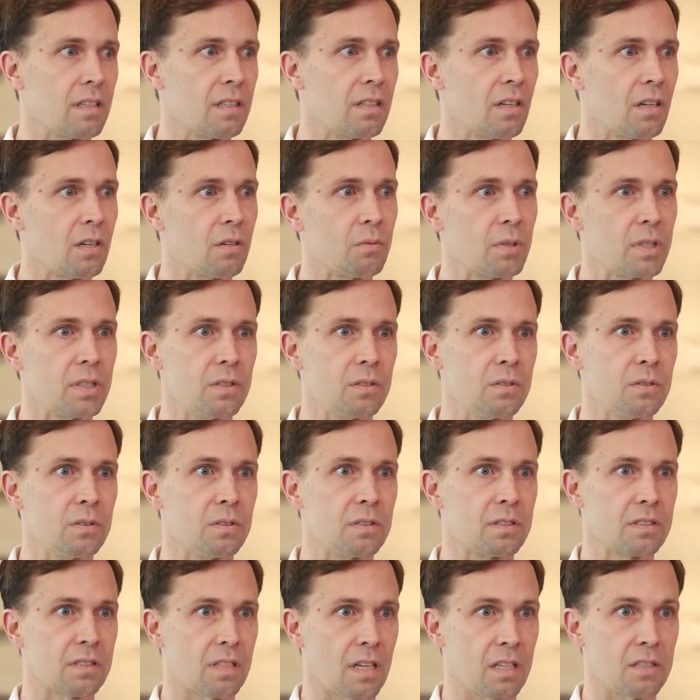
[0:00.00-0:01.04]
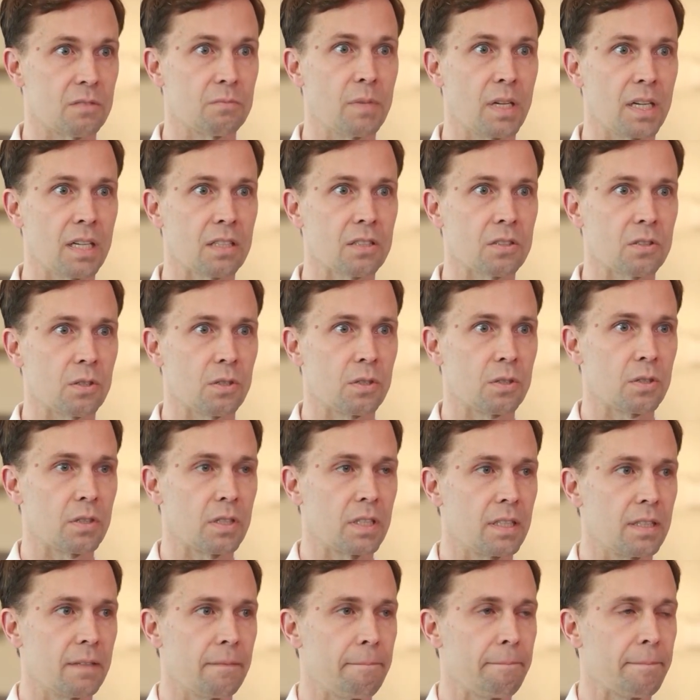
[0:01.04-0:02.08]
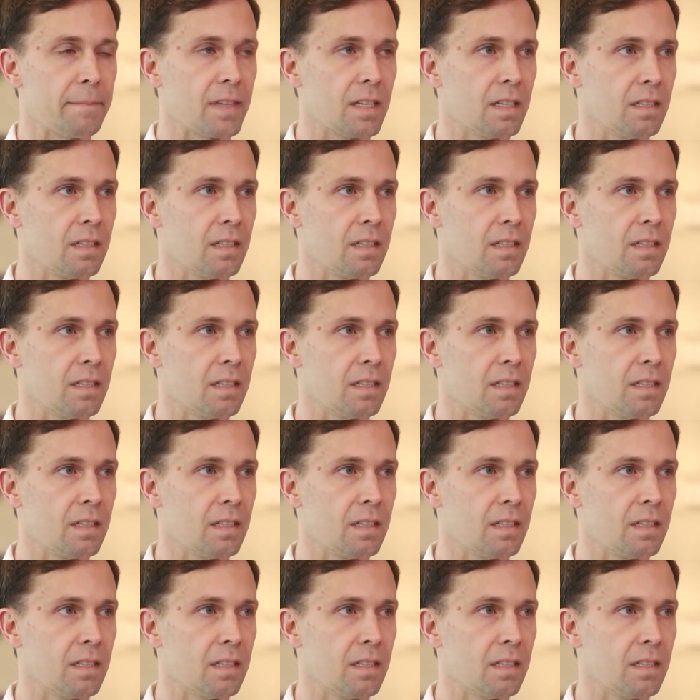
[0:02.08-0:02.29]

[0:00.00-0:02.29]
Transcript: that all we do is cosmetic surgery.